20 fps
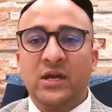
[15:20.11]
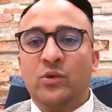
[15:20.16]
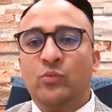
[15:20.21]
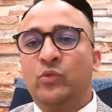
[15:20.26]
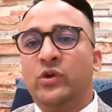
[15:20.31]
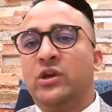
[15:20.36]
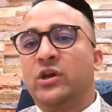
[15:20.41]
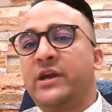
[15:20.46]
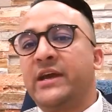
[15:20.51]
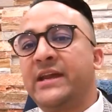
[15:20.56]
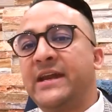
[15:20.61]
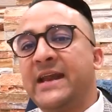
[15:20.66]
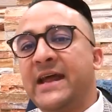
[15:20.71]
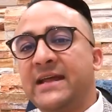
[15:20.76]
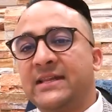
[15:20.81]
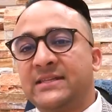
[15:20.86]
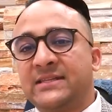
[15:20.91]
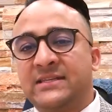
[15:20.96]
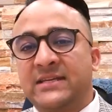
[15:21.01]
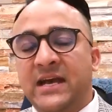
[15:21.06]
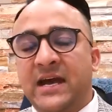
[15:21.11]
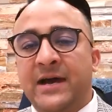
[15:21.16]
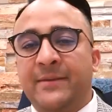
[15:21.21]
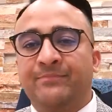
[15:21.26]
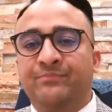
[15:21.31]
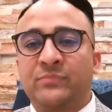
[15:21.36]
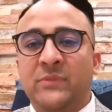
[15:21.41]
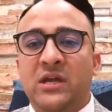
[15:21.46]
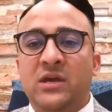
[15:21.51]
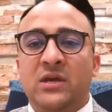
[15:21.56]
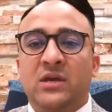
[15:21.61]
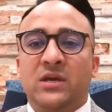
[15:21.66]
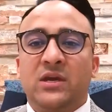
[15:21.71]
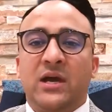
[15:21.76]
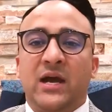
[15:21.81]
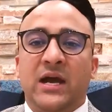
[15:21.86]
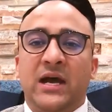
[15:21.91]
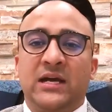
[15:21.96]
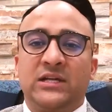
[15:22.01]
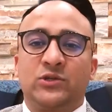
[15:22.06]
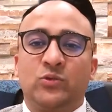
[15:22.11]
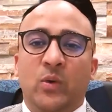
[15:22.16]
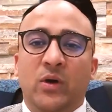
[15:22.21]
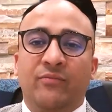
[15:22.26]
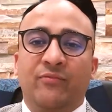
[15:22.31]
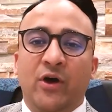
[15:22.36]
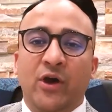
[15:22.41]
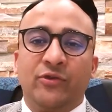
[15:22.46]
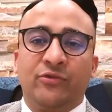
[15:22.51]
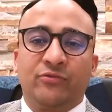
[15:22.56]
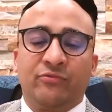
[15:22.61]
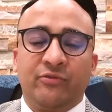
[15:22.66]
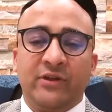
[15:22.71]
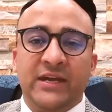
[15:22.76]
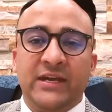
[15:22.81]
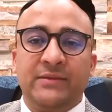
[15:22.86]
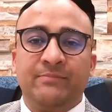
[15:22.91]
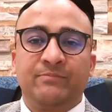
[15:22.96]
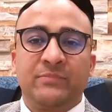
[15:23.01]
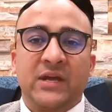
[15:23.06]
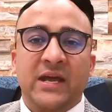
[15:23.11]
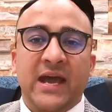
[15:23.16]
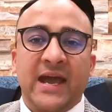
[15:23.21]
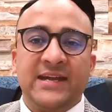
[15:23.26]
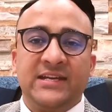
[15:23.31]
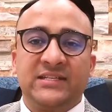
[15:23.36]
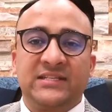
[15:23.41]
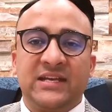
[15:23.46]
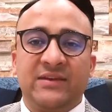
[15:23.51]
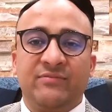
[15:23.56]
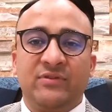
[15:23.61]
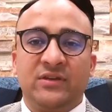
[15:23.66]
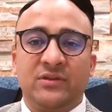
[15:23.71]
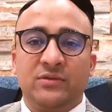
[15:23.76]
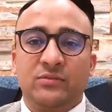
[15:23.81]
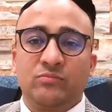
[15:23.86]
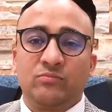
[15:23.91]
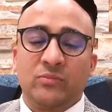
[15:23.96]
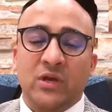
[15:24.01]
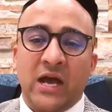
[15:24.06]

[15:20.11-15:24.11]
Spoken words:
we're located at 1203 87